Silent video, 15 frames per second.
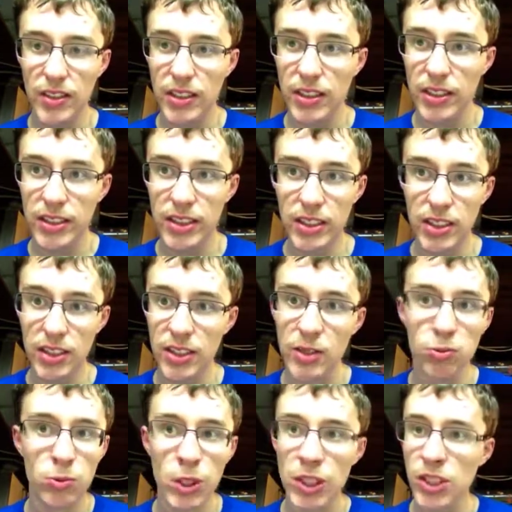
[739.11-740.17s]
It's
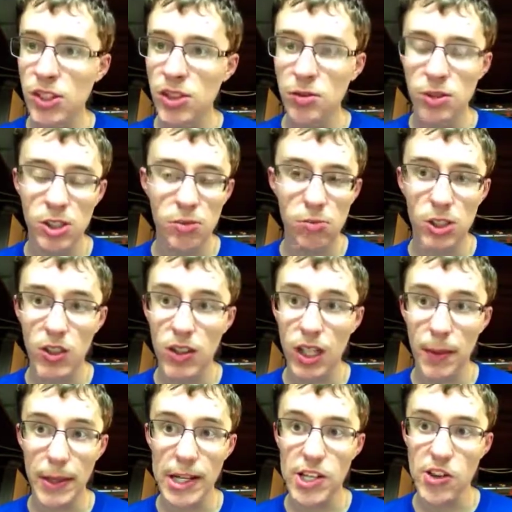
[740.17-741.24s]
what's this world
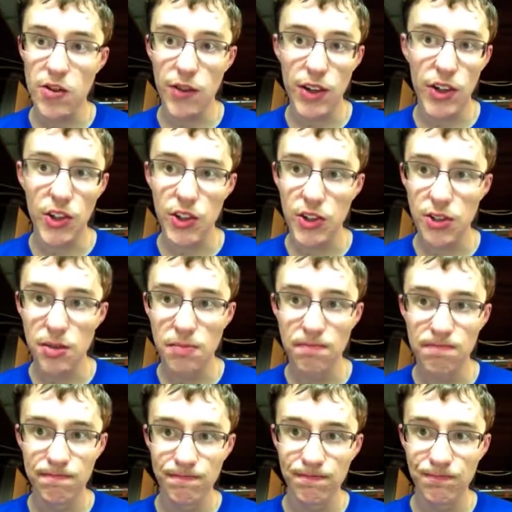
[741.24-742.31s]
coming to, folks?
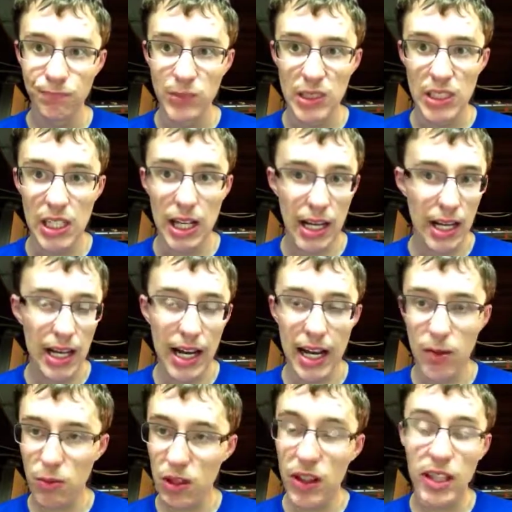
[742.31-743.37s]
I
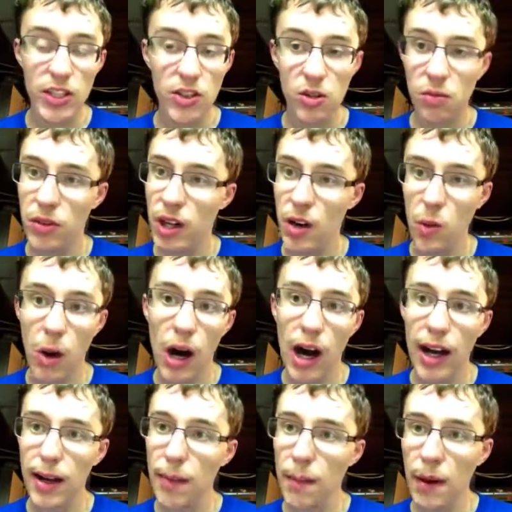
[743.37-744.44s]
really don't know
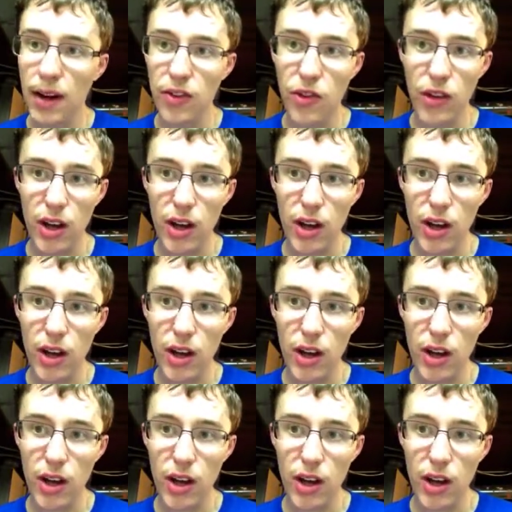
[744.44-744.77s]
why, but